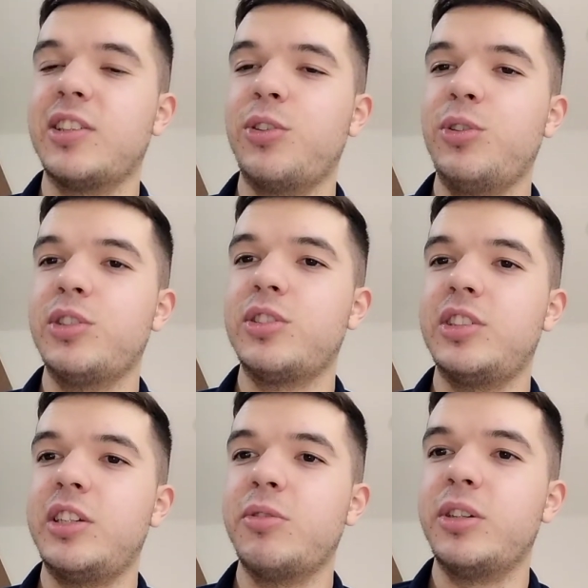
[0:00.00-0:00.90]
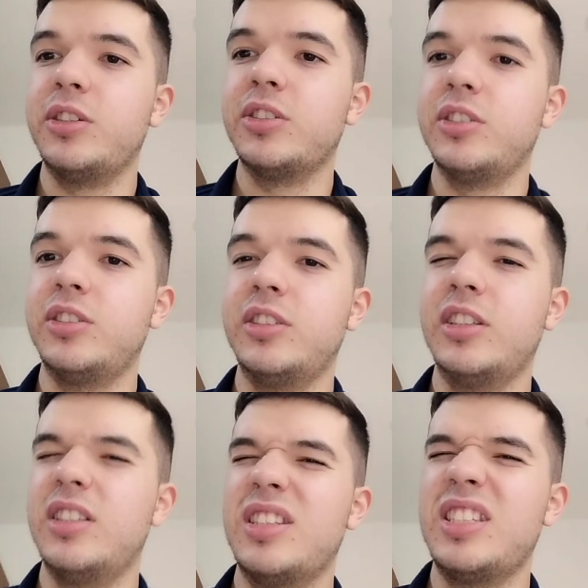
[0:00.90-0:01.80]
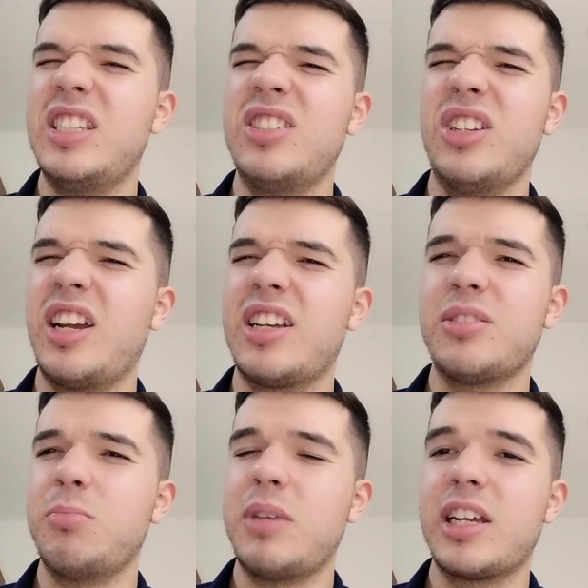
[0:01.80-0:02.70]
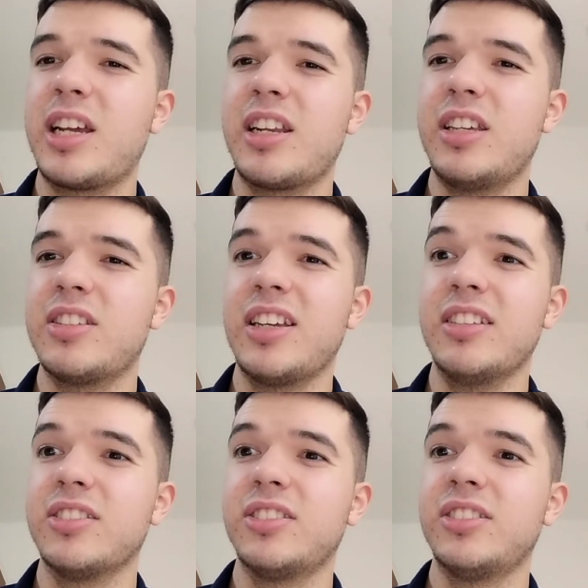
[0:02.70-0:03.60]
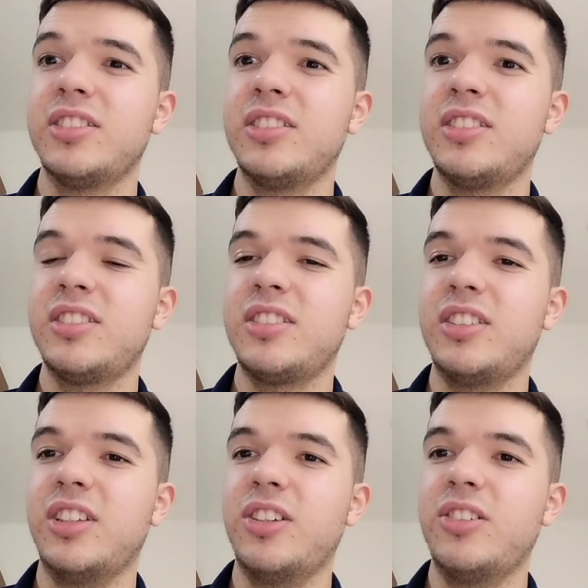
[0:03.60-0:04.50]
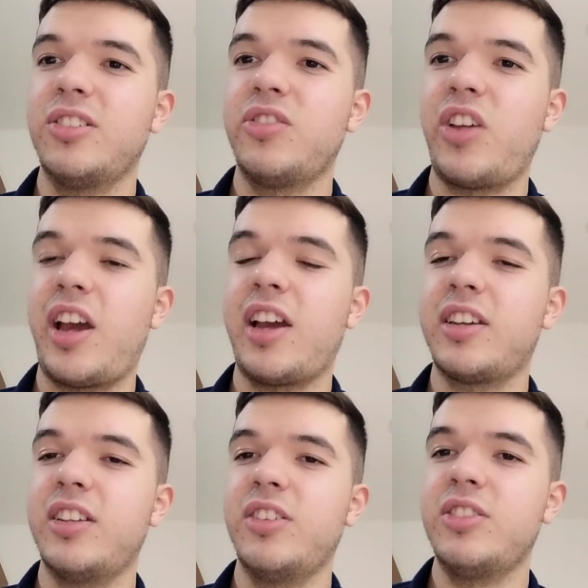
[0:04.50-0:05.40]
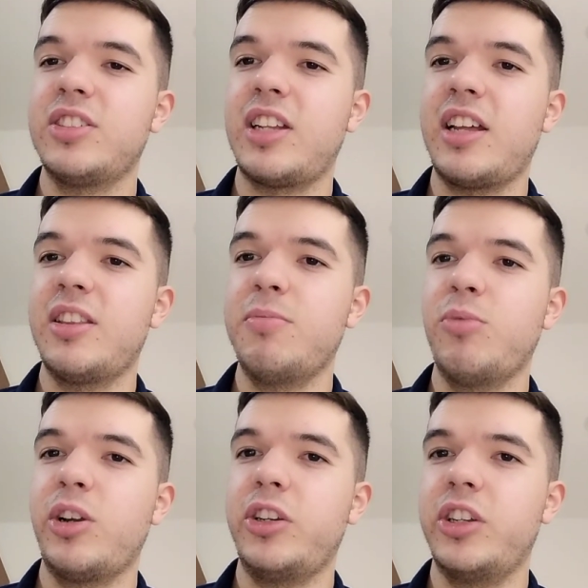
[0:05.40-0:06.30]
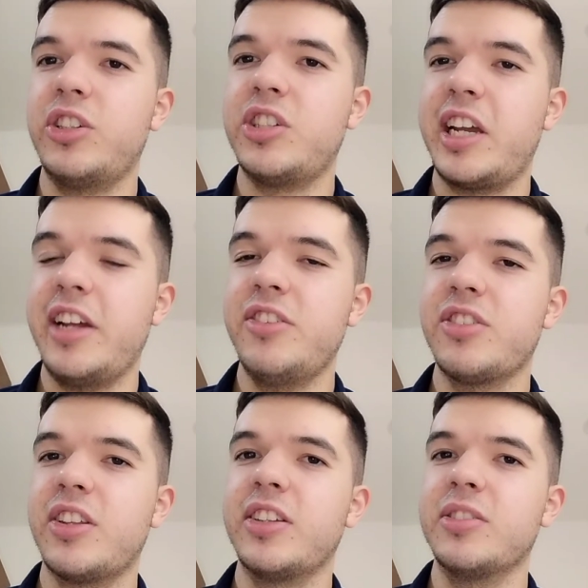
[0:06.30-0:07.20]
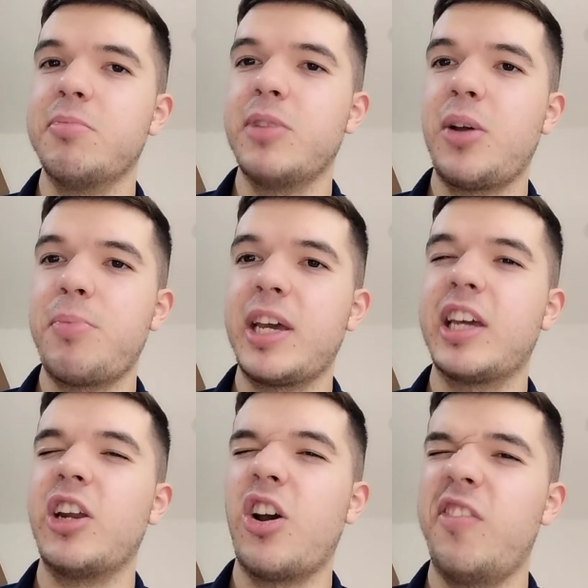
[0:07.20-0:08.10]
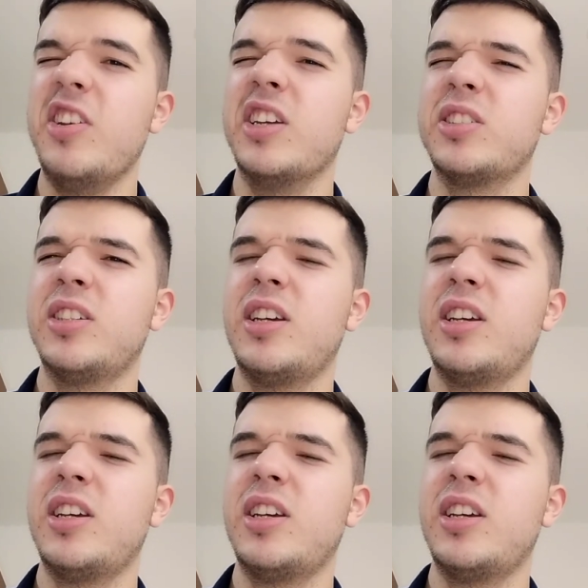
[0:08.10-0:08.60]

The whole season hasn't made any sense, I can understand them wanting to change things and not make it obvious,